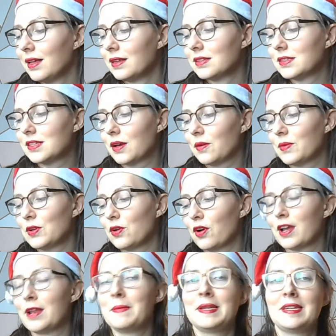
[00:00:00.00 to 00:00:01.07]
So we're not
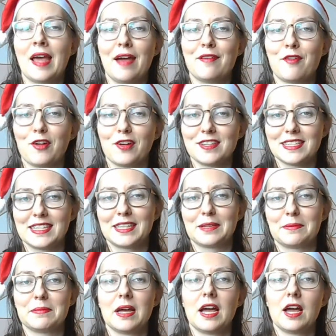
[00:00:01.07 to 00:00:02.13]
going to be terrorising
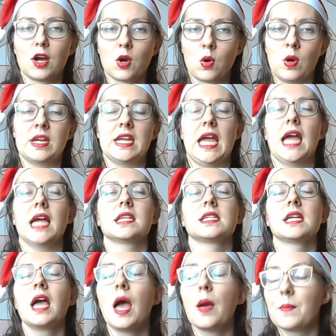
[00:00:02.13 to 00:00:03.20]
them quite yet.
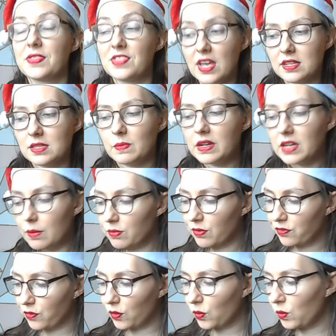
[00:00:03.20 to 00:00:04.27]
But that's my number
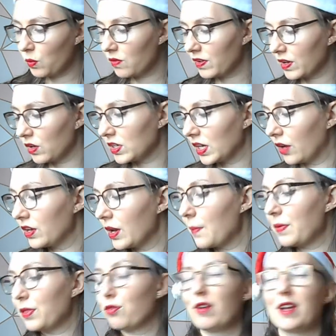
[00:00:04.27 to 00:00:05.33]
four. What have I got now?
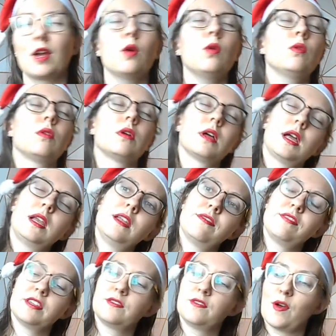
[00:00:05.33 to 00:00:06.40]
Number three. Oh, I
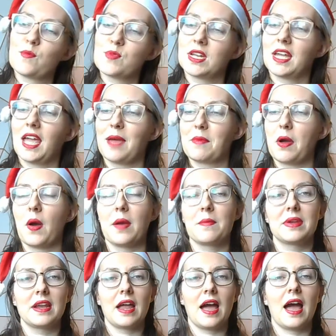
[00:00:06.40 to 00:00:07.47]
love this film when it came out.
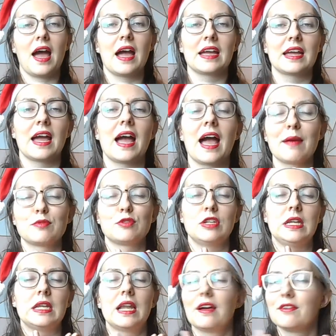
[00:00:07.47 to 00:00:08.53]
I
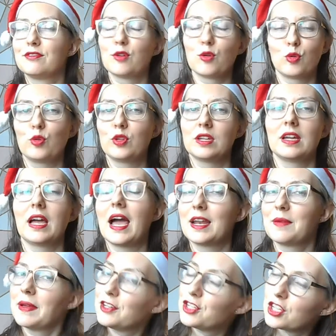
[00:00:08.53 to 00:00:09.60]
absolutely love all the
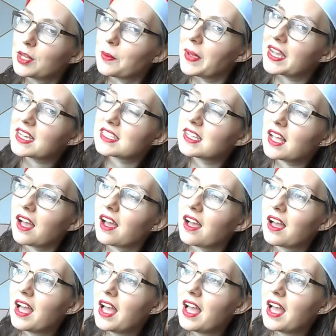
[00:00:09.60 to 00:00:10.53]
animation, the Pixar,